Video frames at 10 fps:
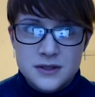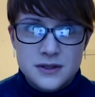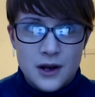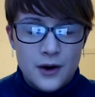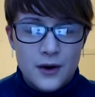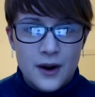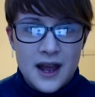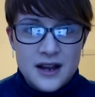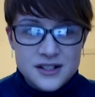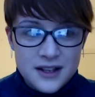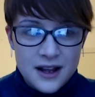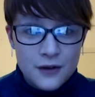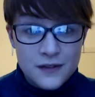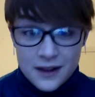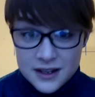So occasionally I'll
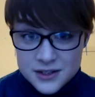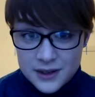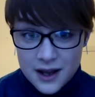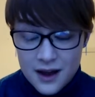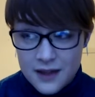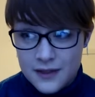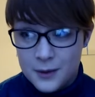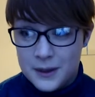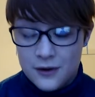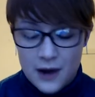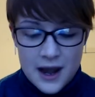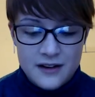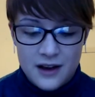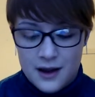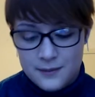feel like doing art and that'll be great.
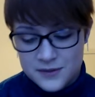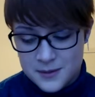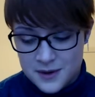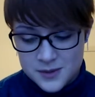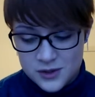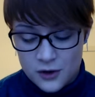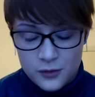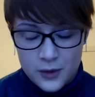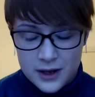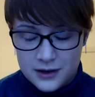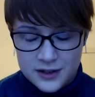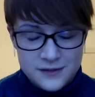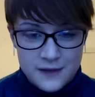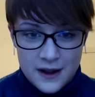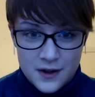Sometimes software is
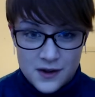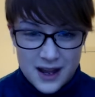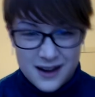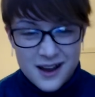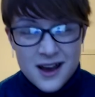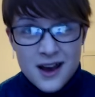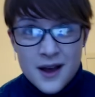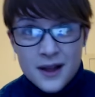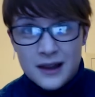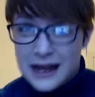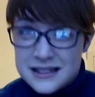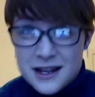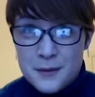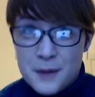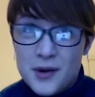fail, and last
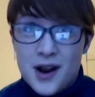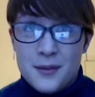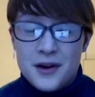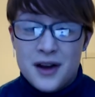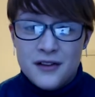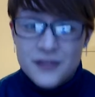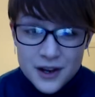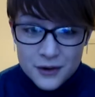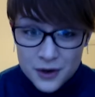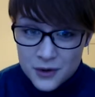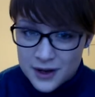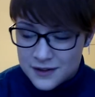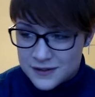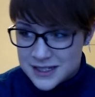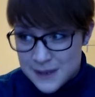time I put up a video recording
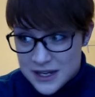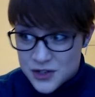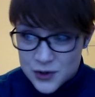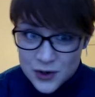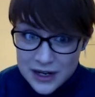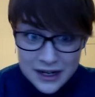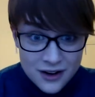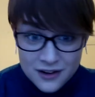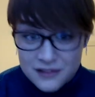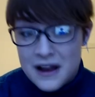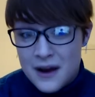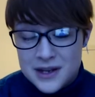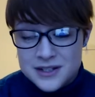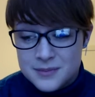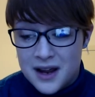of the speed drawing of how I
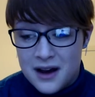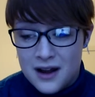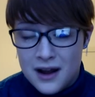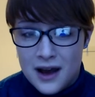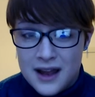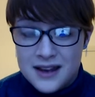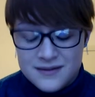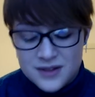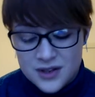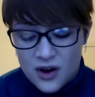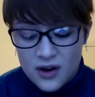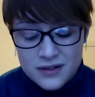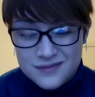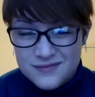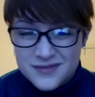did my art, I got
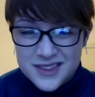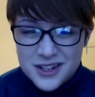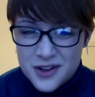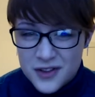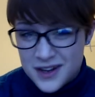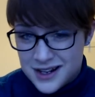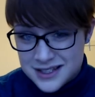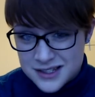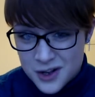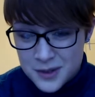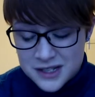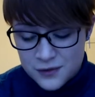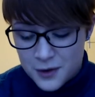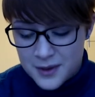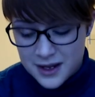not the nicest comments
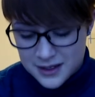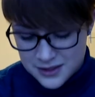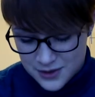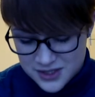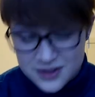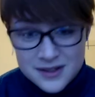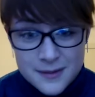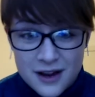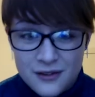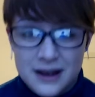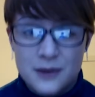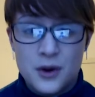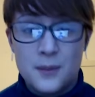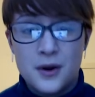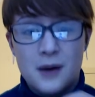from it, and so it's not something I really
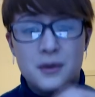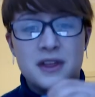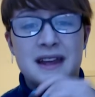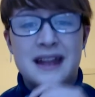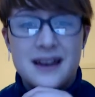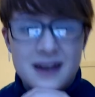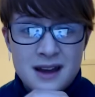want to put up with again.